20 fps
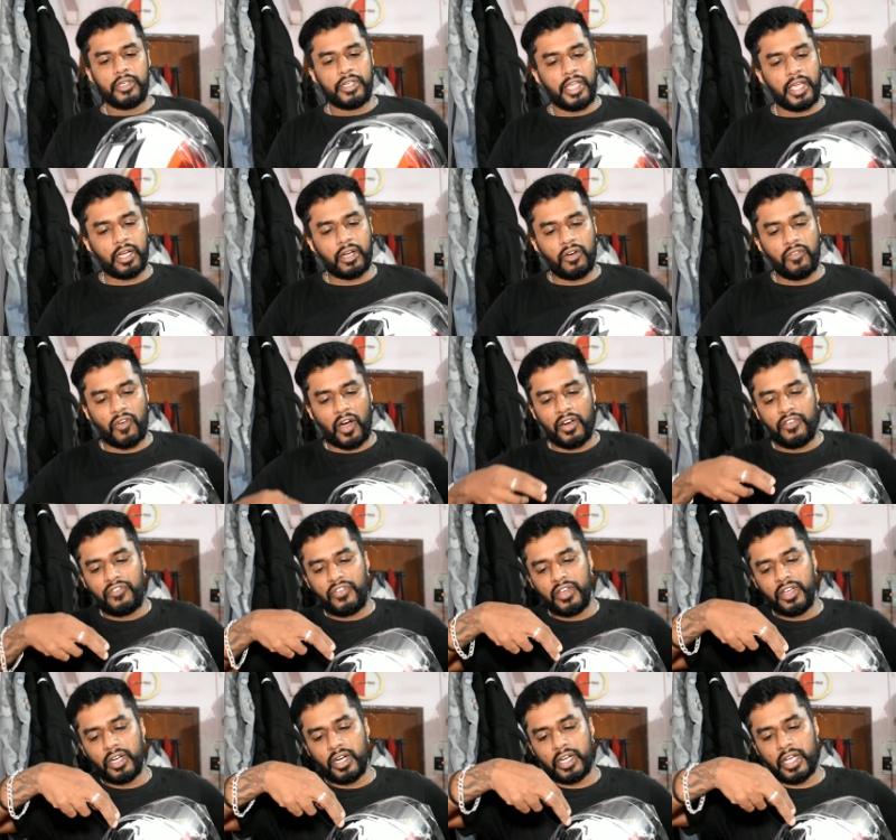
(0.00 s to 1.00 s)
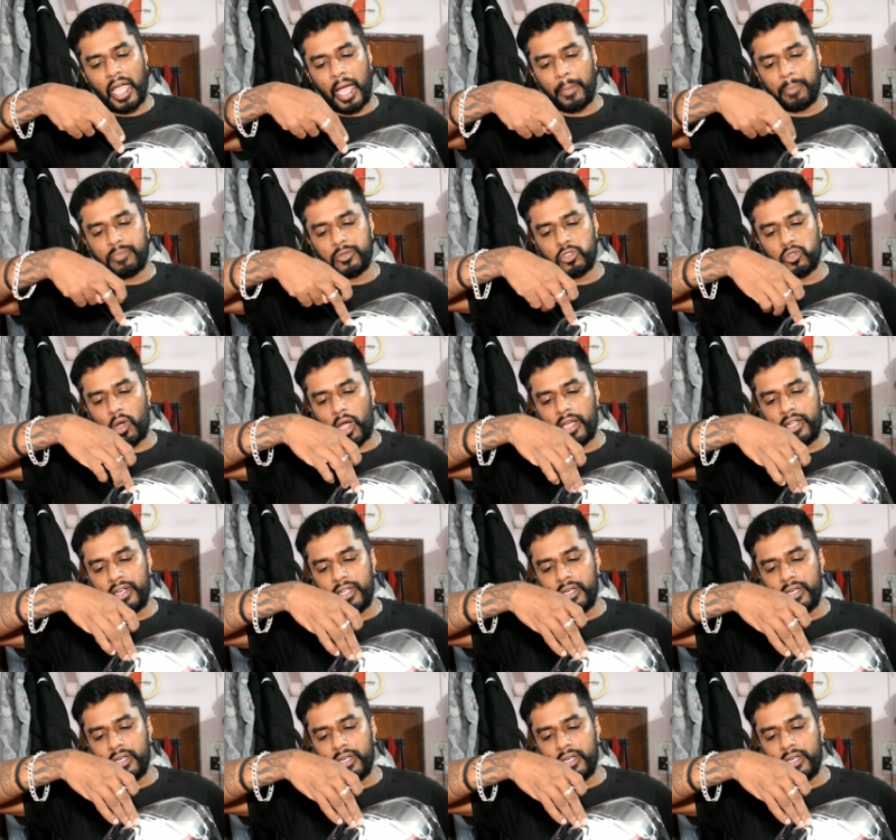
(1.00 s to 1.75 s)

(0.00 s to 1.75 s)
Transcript: Take a 1 finger gap. So I